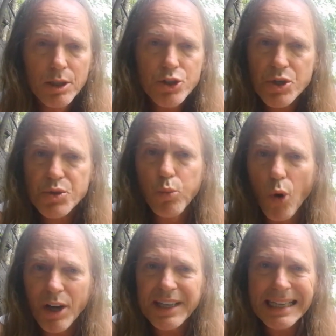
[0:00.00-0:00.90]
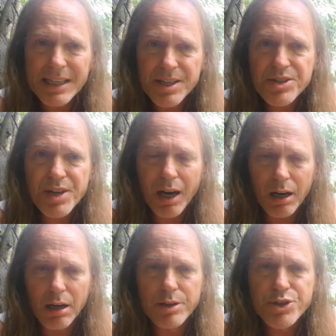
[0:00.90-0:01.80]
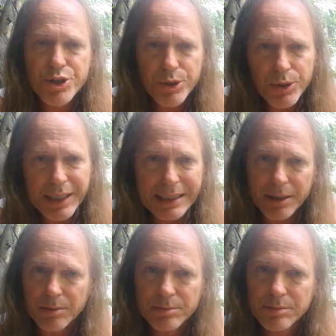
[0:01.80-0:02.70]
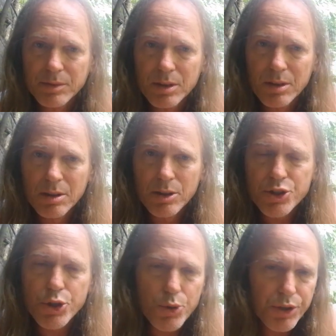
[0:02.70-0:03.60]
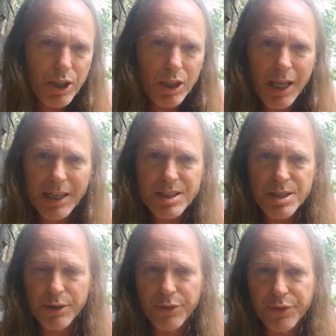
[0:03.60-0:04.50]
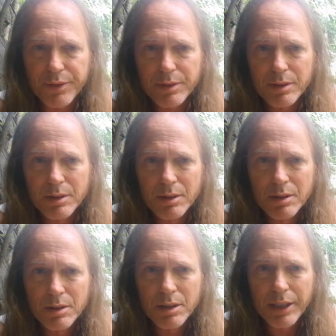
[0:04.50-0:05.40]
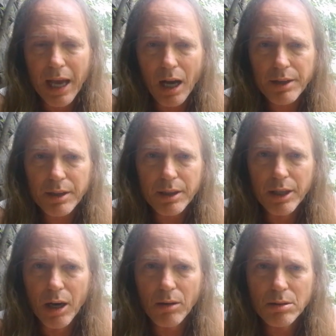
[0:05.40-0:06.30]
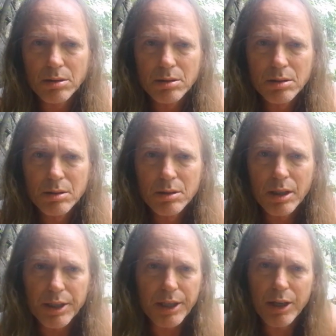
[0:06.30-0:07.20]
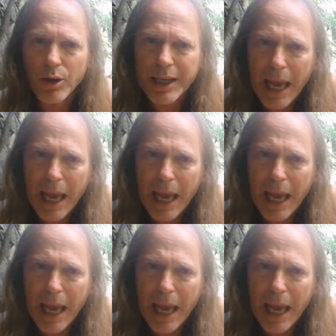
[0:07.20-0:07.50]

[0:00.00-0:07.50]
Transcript: Just what is our duty to the collective? Yeah, you know, you know,